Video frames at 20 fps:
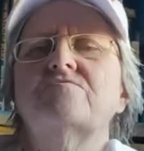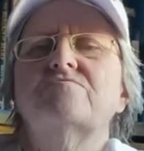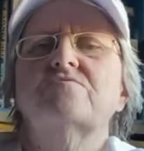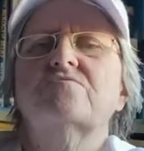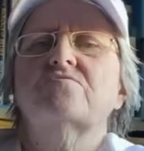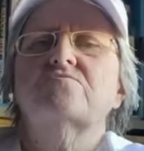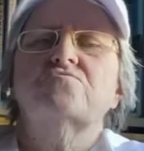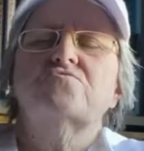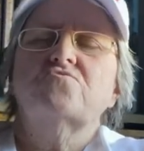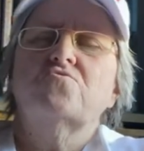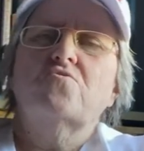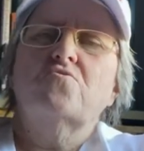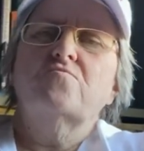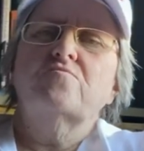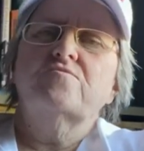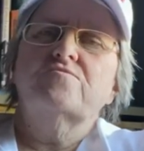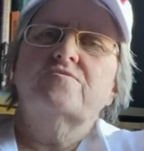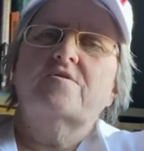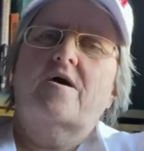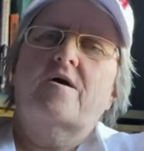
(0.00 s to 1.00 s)
to control
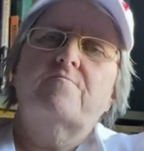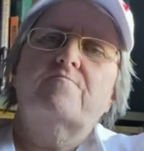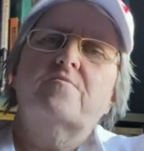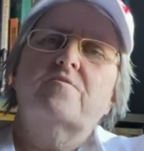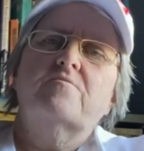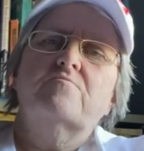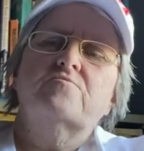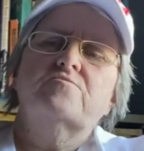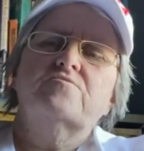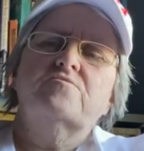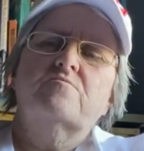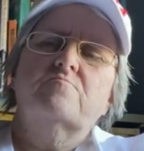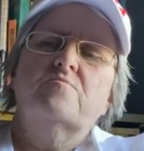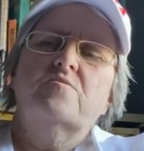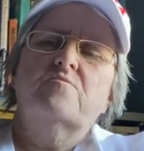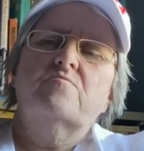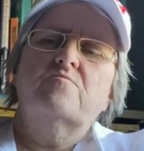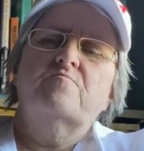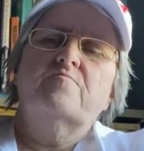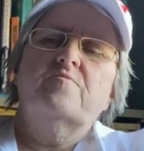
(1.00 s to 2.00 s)
what's happening with
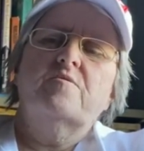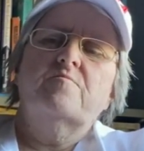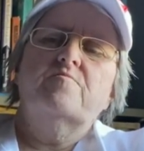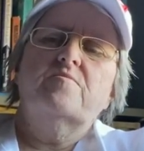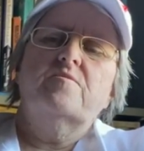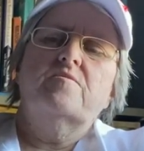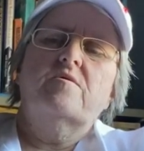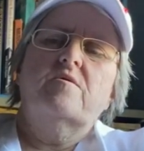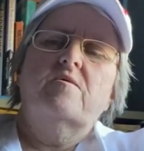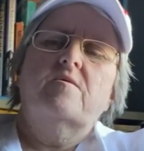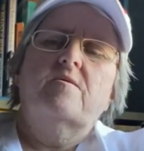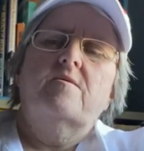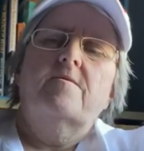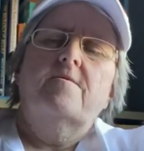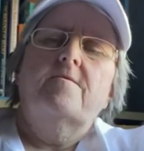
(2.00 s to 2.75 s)
somebody with BPD.